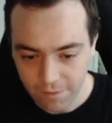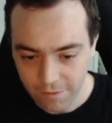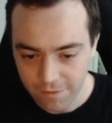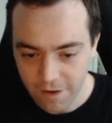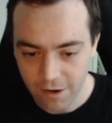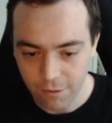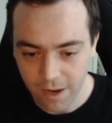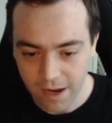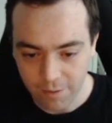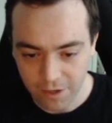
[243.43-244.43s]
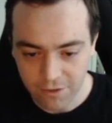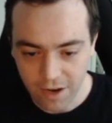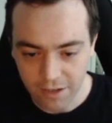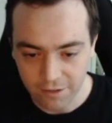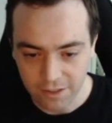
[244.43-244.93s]
far away, I'm going to try
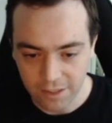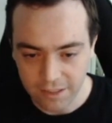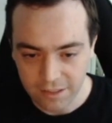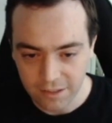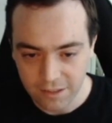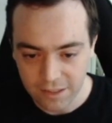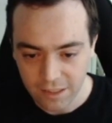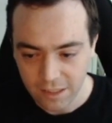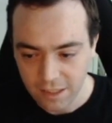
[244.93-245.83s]
to use lasers.